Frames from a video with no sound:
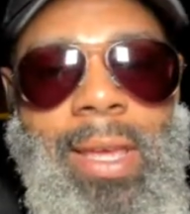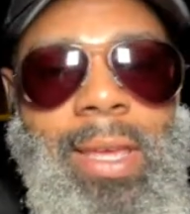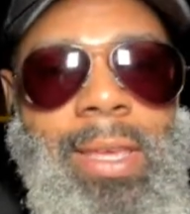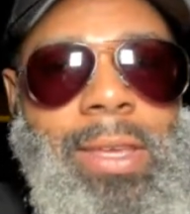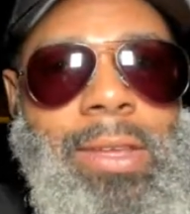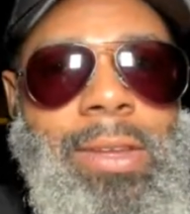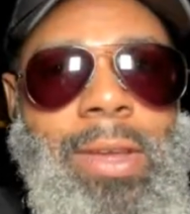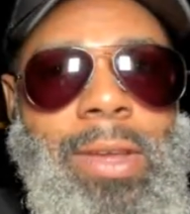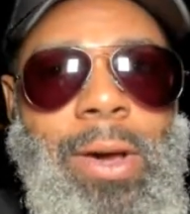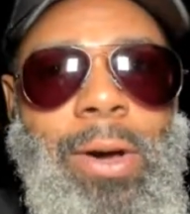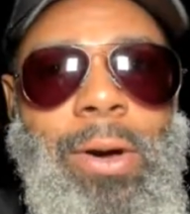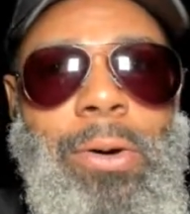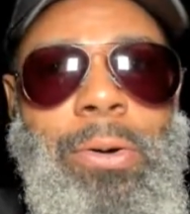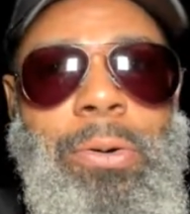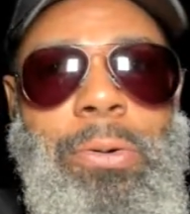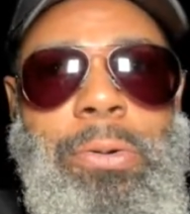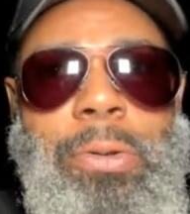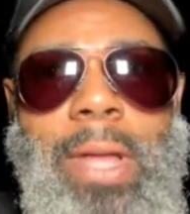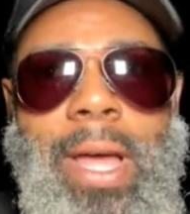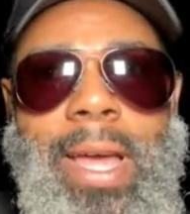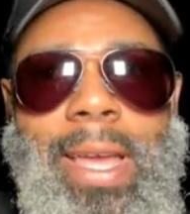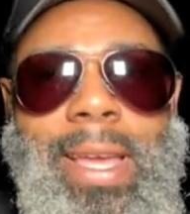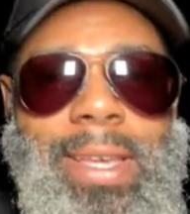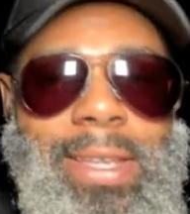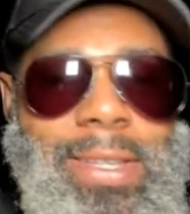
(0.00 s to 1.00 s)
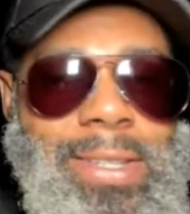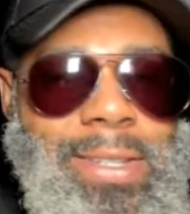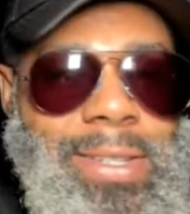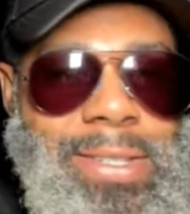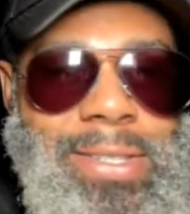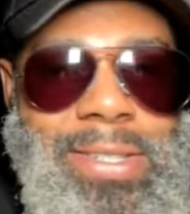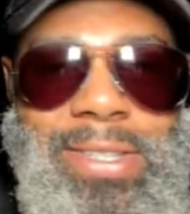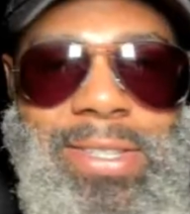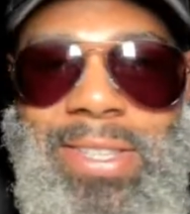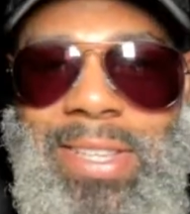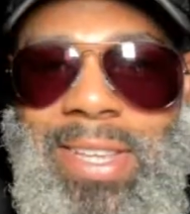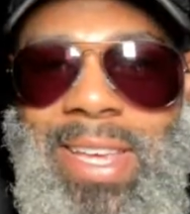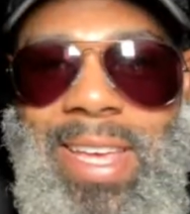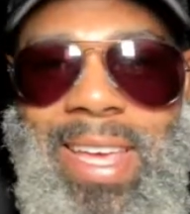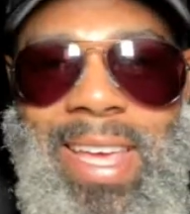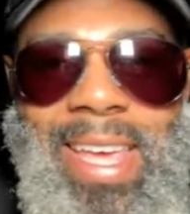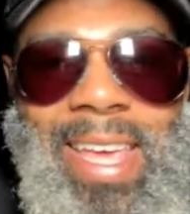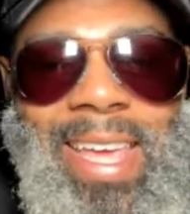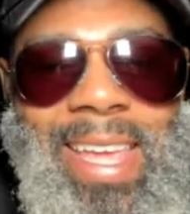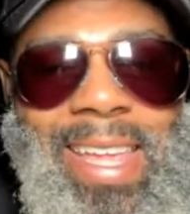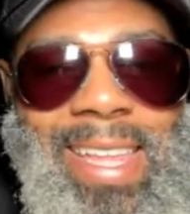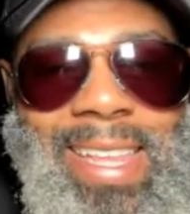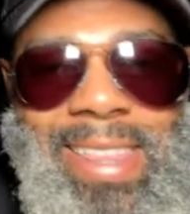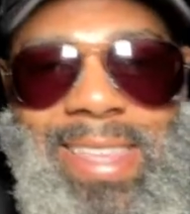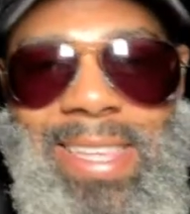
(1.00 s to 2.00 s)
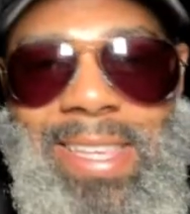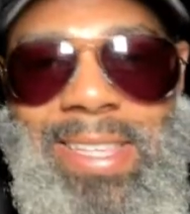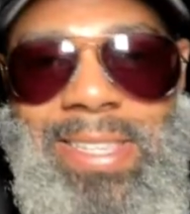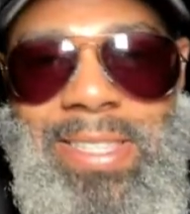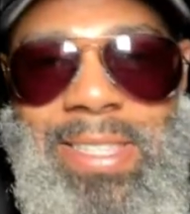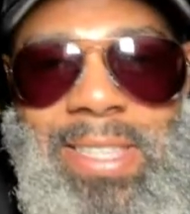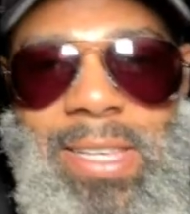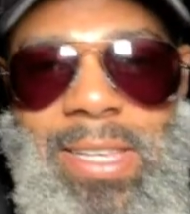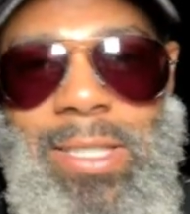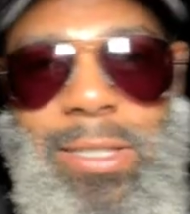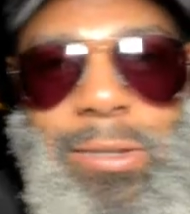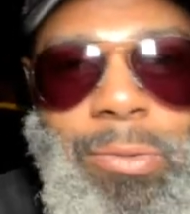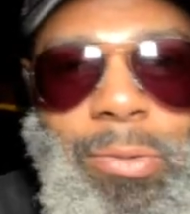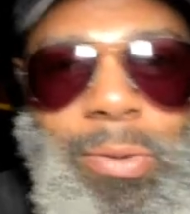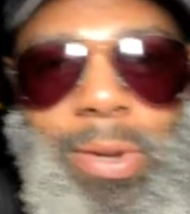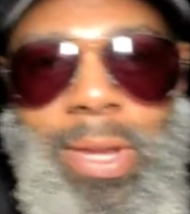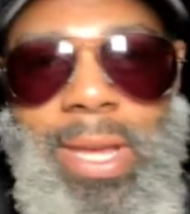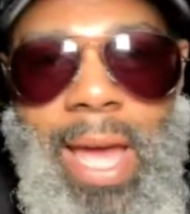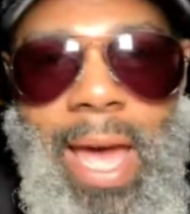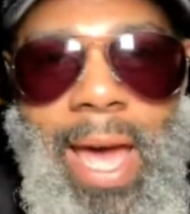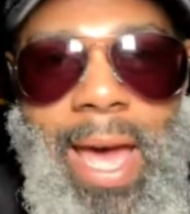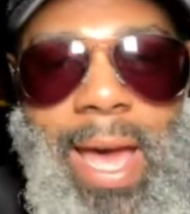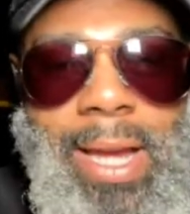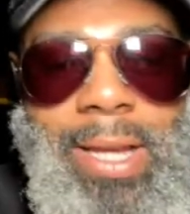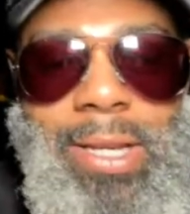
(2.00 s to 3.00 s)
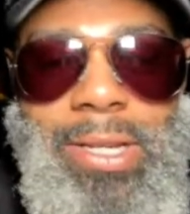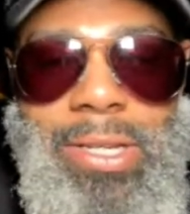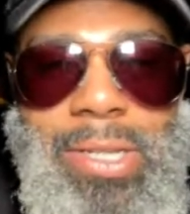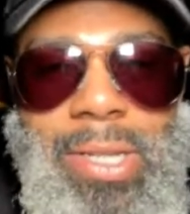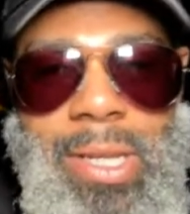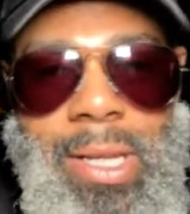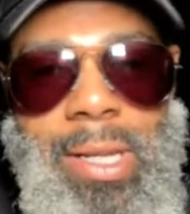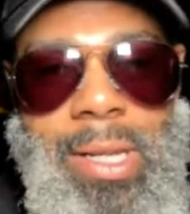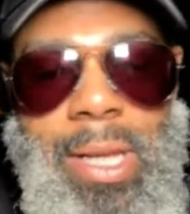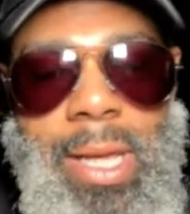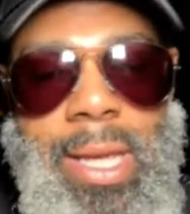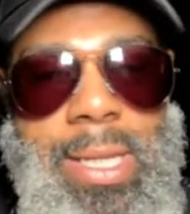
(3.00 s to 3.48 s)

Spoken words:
like just this reaction.